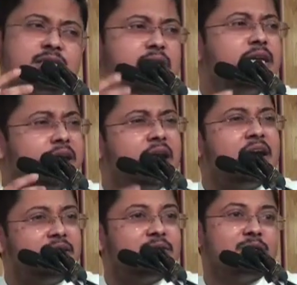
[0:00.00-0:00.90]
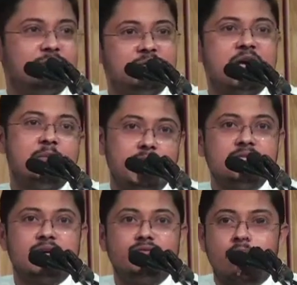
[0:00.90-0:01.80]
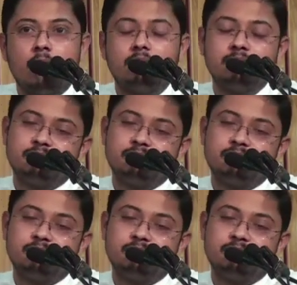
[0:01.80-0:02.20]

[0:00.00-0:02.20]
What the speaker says: integrate them in some form.